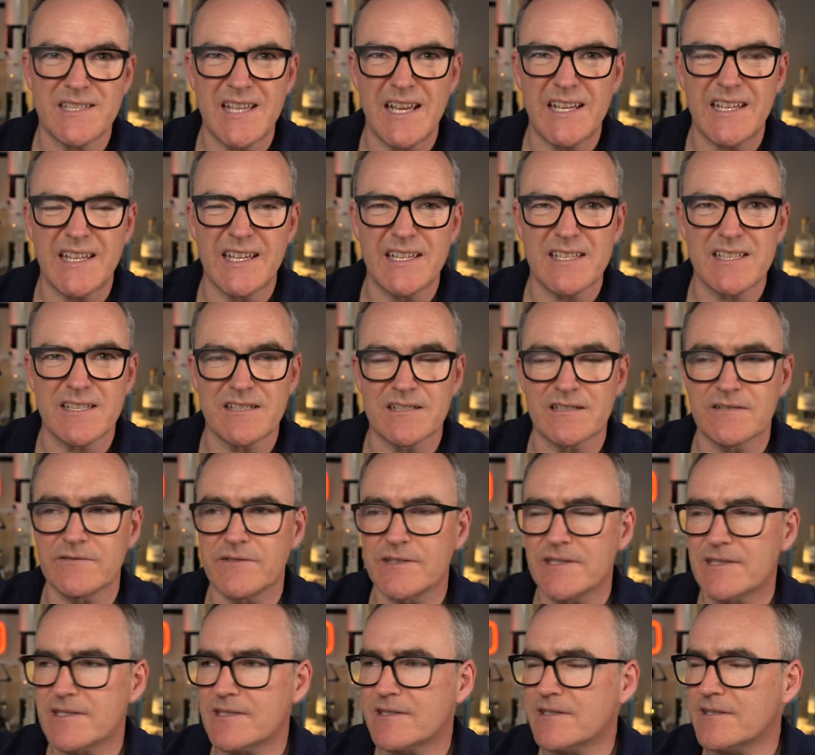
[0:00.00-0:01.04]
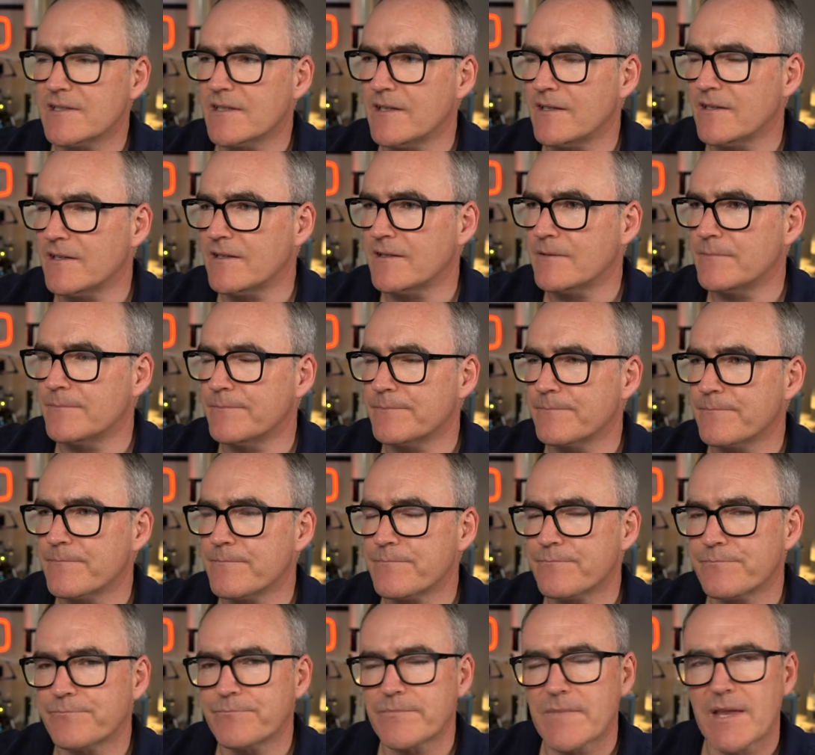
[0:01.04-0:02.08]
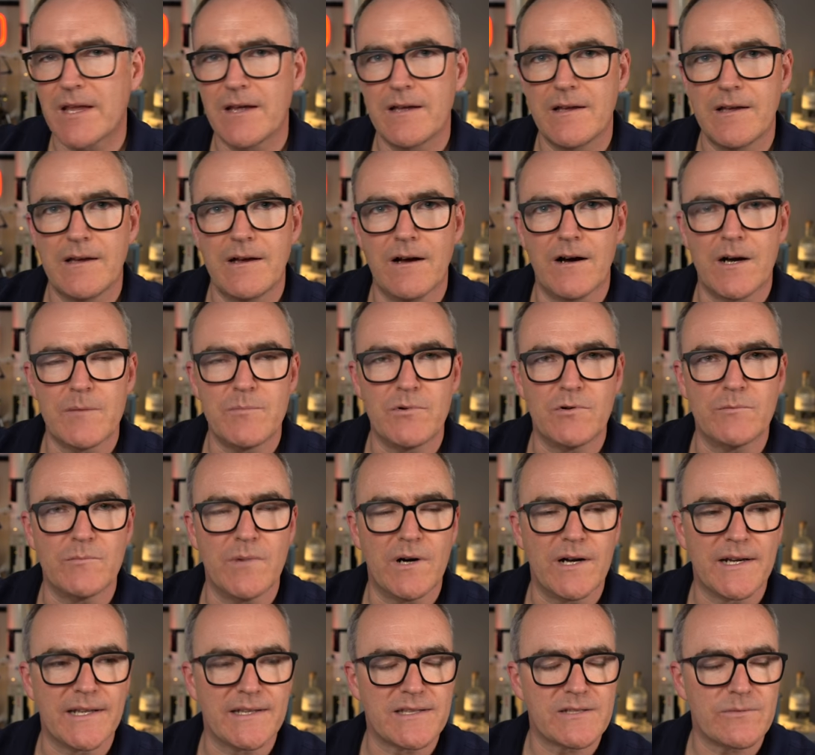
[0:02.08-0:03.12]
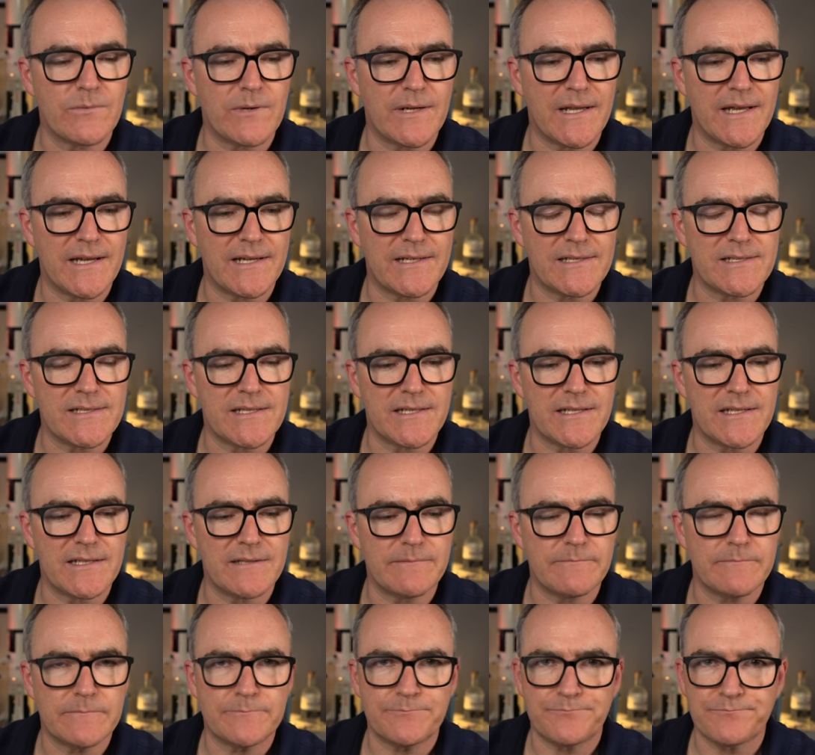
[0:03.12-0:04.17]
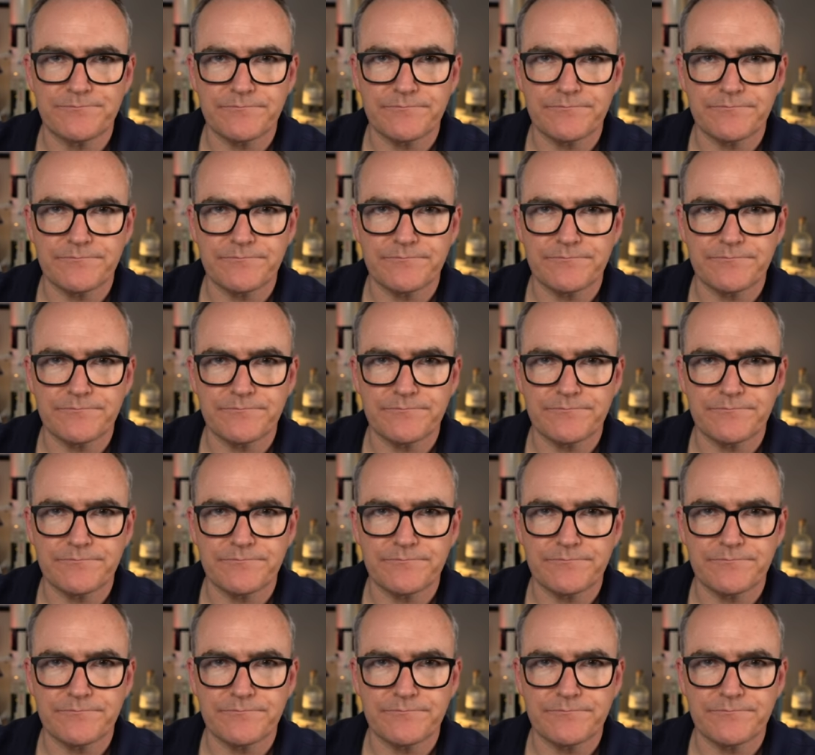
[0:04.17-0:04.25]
10-year service. I bought mine in 2018.